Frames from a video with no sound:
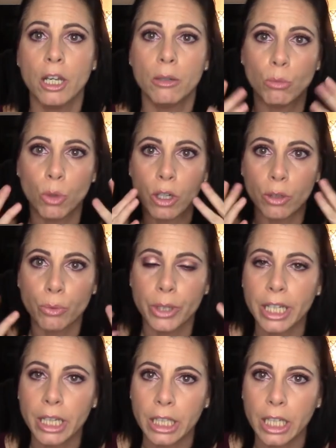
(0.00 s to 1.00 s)
more
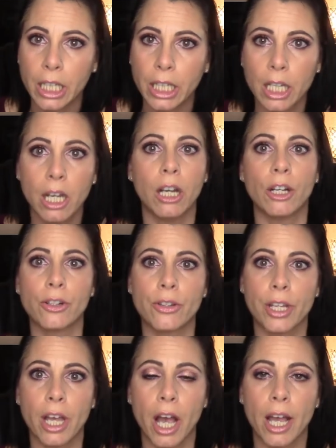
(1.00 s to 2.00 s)
wrinkly under
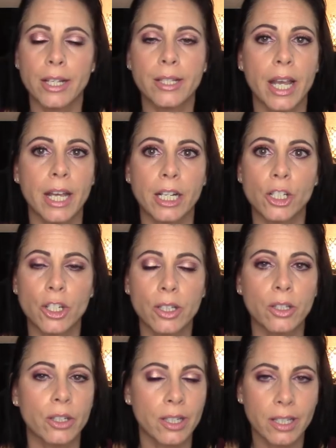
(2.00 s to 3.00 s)
the eyes and it
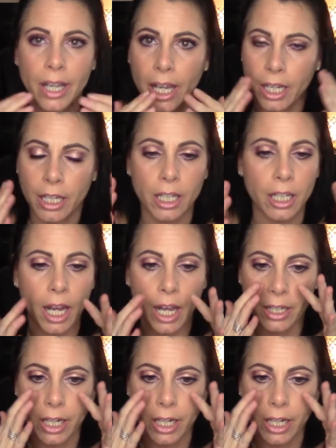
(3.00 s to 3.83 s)
just looks cakey and